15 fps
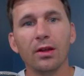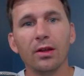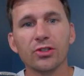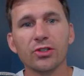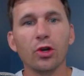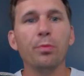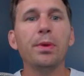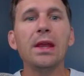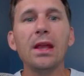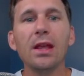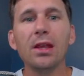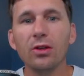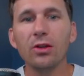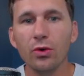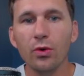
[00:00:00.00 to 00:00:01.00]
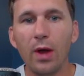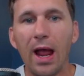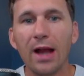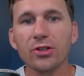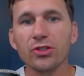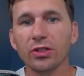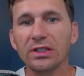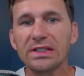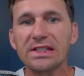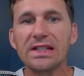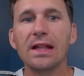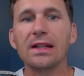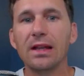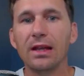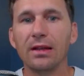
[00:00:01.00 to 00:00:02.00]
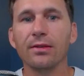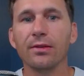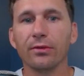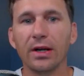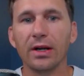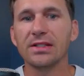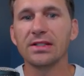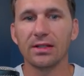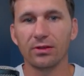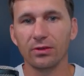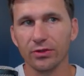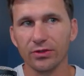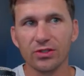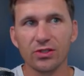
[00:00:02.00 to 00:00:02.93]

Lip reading: So be it you actually send in the right signals